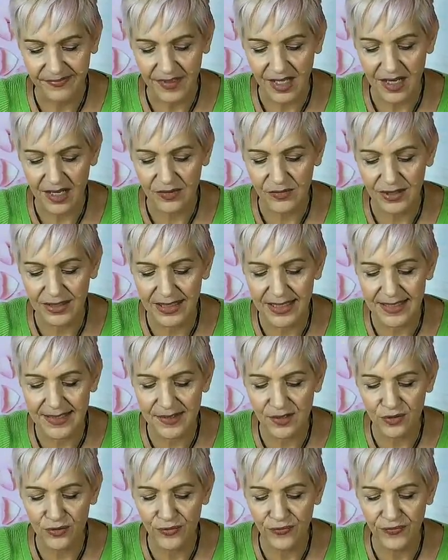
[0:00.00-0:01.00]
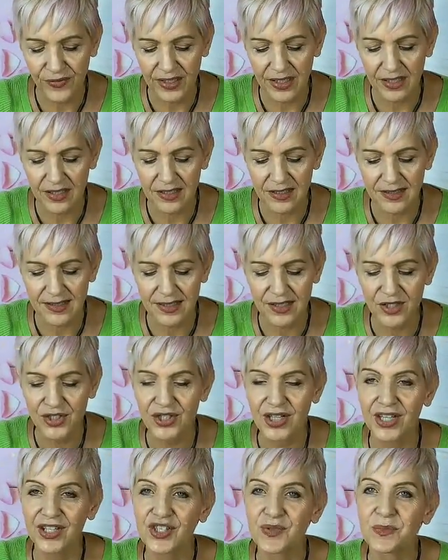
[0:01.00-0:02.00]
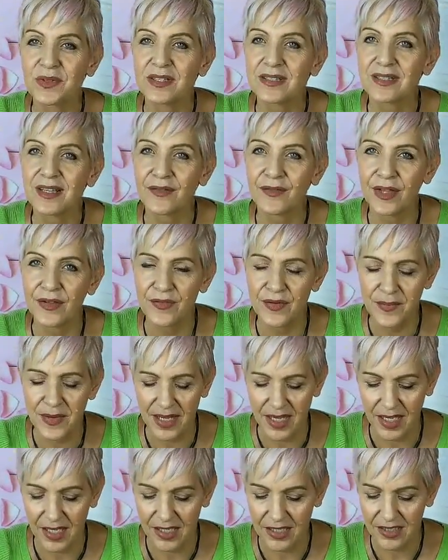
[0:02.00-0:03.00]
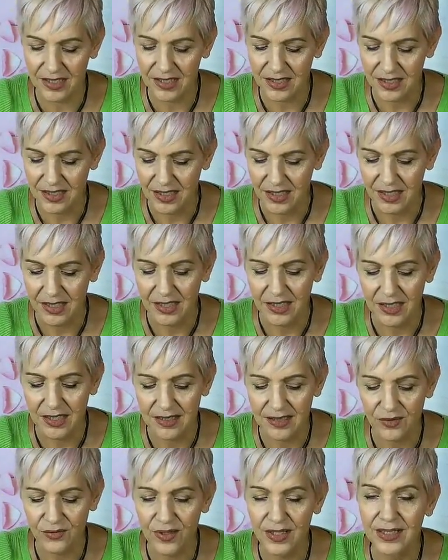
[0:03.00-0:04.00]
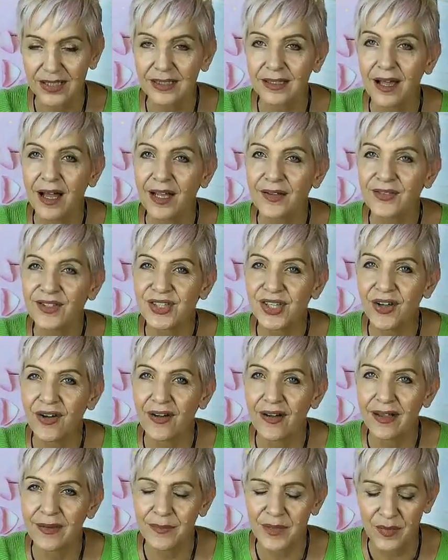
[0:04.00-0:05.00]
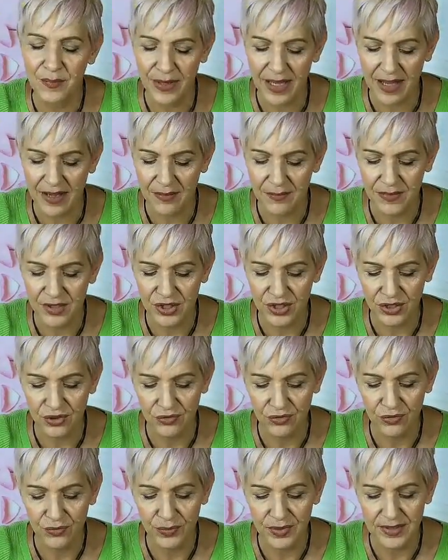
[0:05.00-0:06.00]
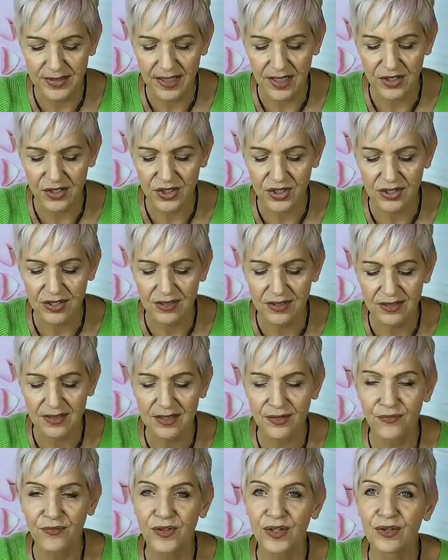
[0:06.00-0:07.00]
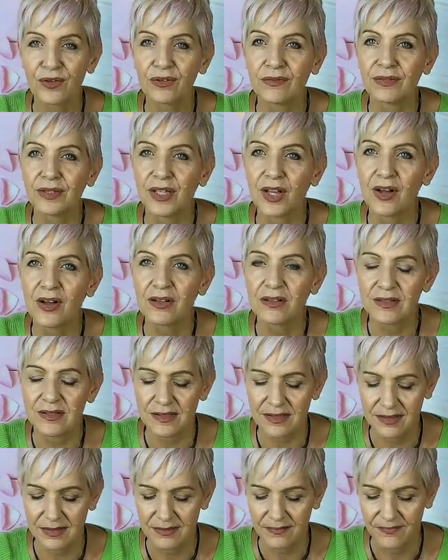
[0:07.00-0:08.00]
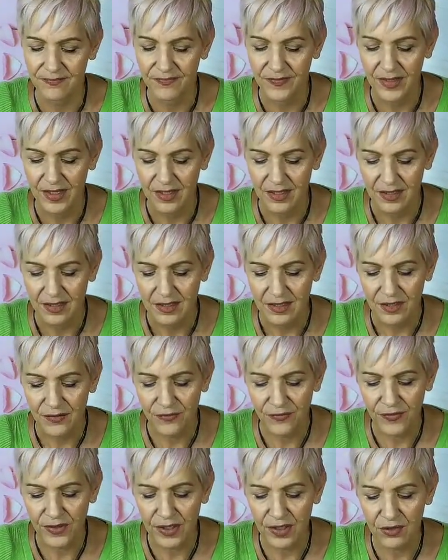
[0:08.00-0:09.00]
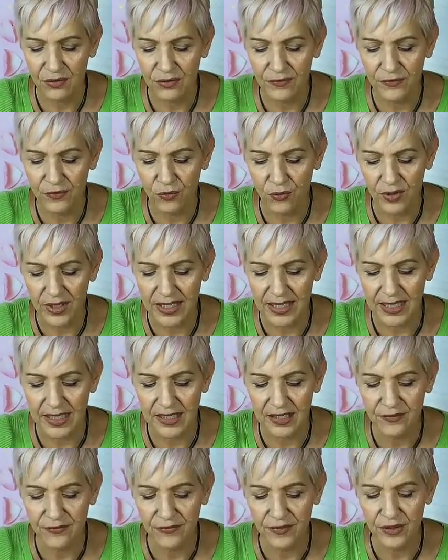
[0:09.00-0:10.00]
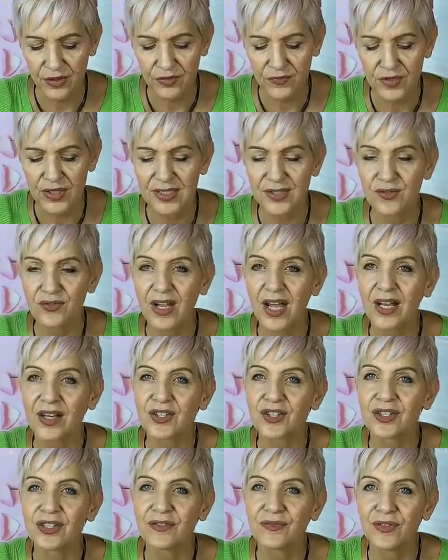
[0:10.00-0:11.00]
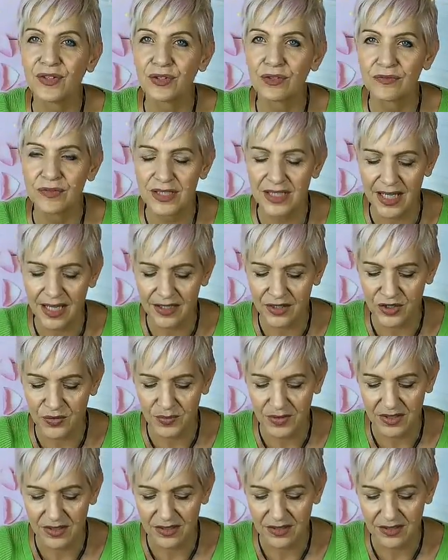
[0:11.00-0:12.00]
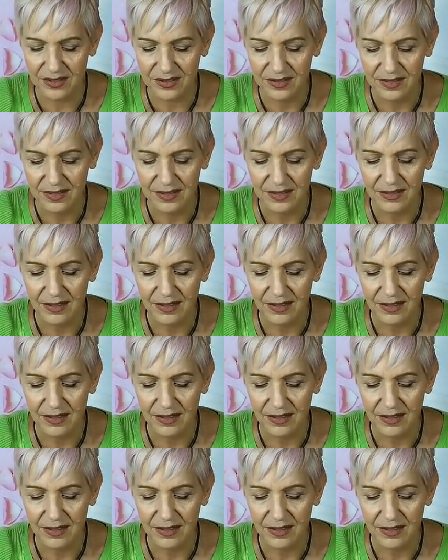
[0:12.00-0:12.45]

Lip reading: I release all fears and judgments I've ever made in this or any lifetime about material possessions, a fear of loss, a fear of greed, a fear of distraction, a fear of attachment.